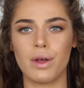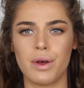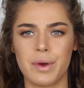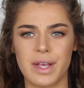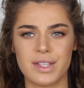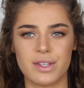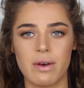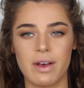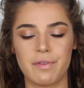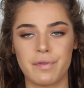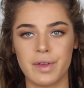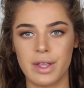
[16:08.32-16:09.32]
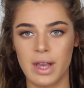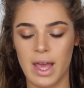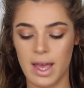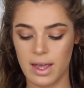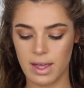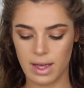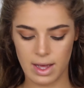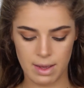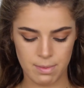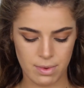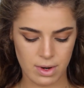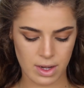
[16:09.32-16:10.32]
Okay, so I feel like
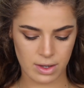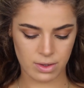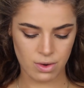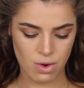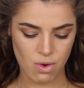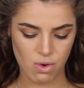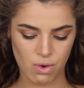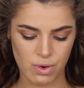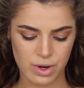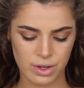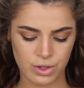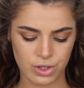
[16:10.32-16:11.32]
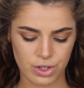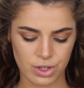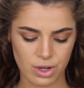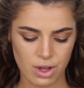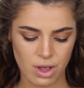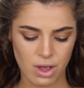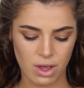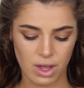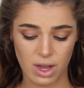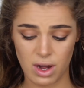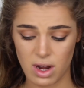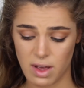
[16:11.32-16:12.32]
I'm not orange
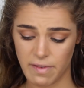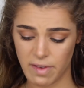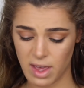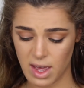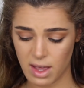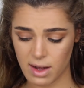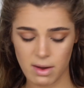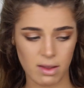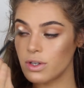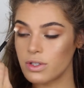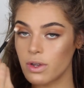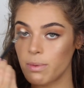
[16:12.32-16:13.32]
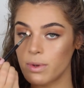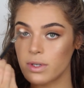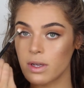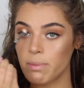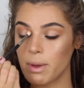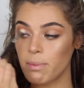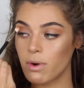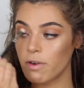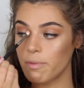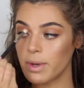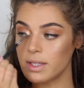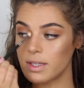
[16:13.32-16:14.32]
enough yet. So I'm using a bit more
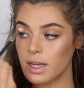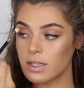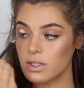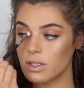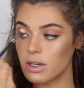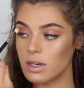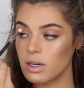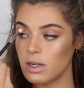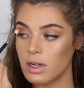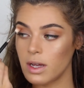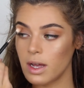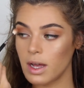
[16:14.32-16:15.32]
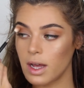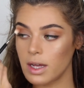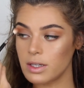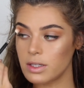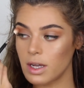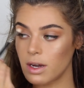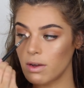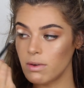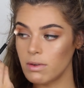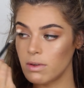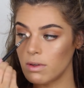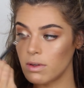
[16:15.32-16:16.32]
of my texture eyeshadow.